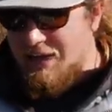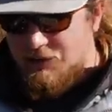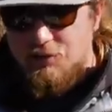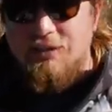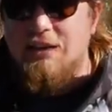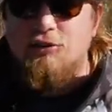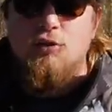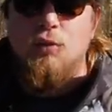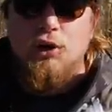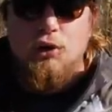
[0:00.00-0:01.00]
So stay
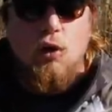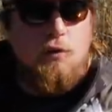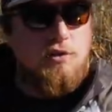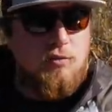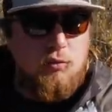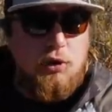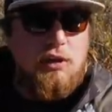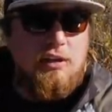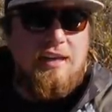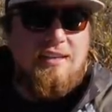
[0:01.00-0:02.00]
tuned, we're gonna go over some
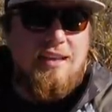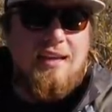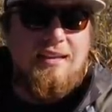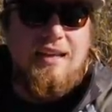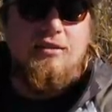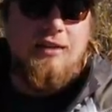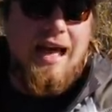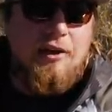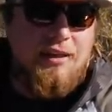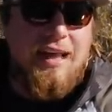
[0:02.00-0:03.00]
really neat techniques on
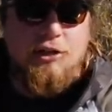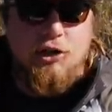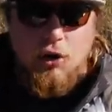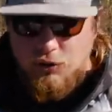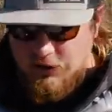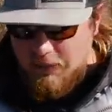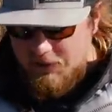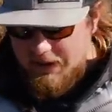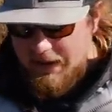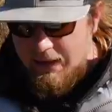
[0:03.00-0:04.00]
how to catch coho
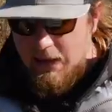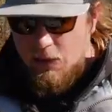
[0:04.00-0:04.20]
salmon today.